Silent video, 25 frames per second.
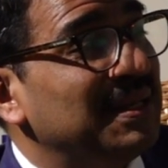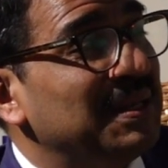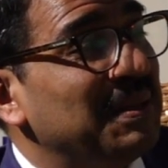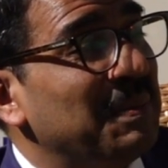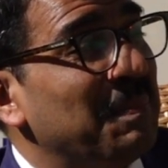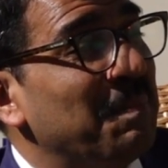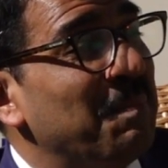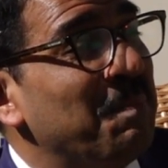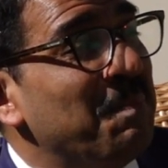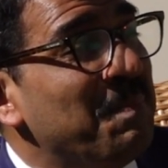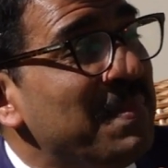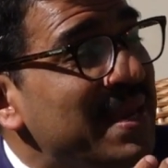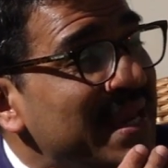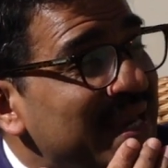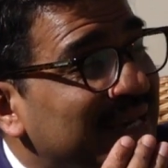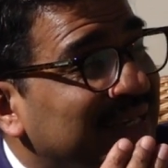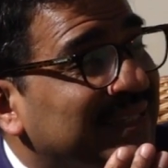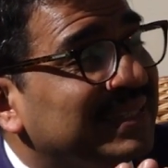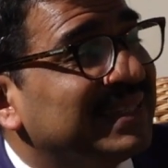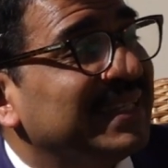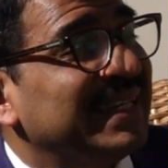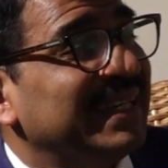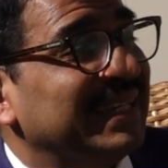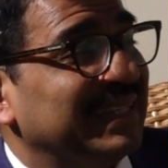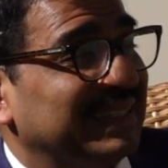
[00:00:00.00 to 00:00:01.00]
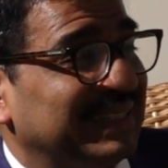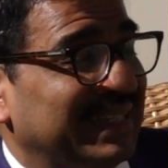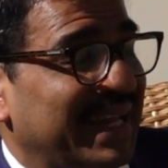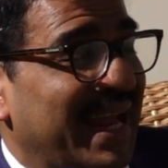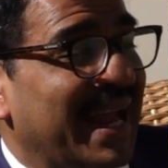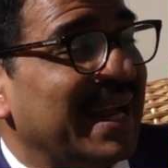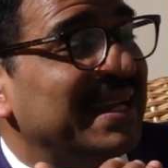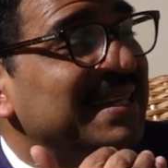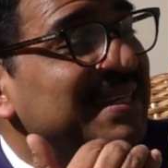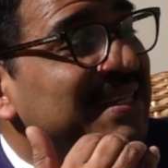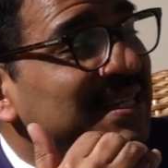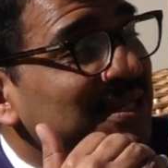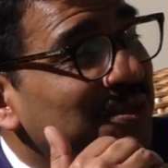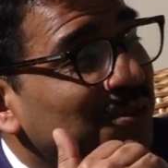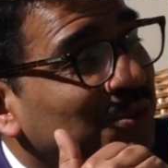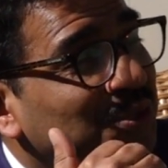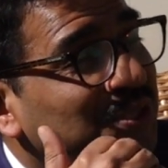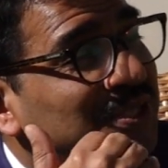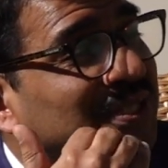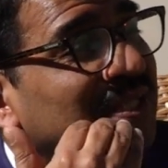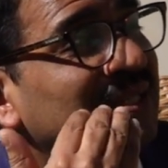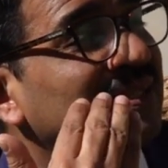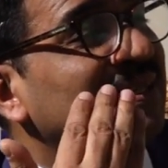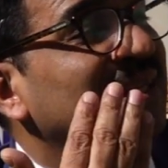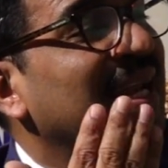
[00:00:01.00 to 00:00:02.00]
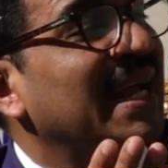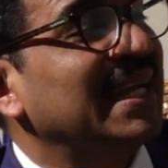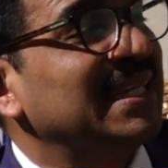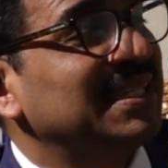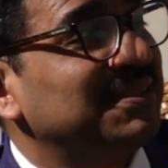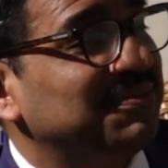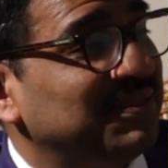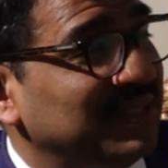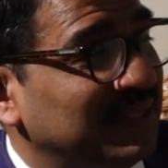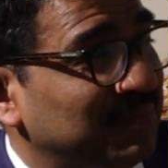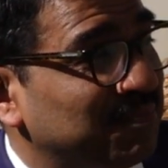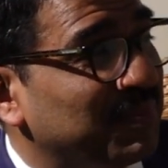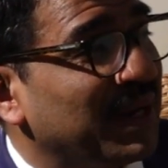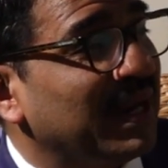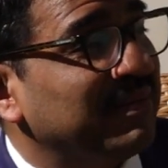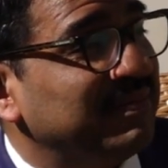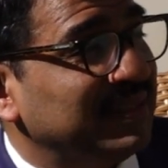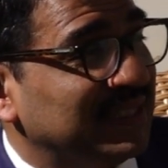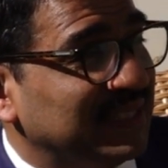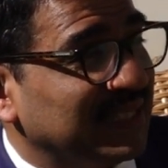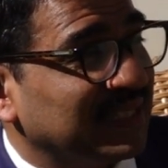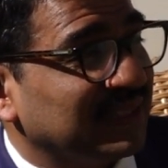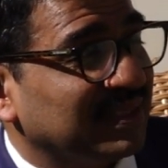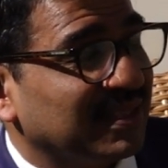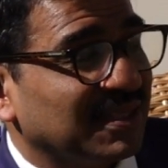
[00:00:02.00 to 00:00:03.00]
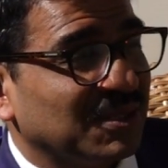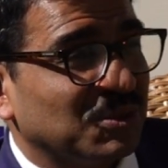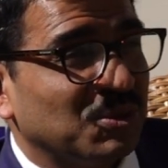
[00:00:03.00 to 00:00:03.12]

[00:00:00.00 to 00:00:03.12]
make things. Execution lies with private sector.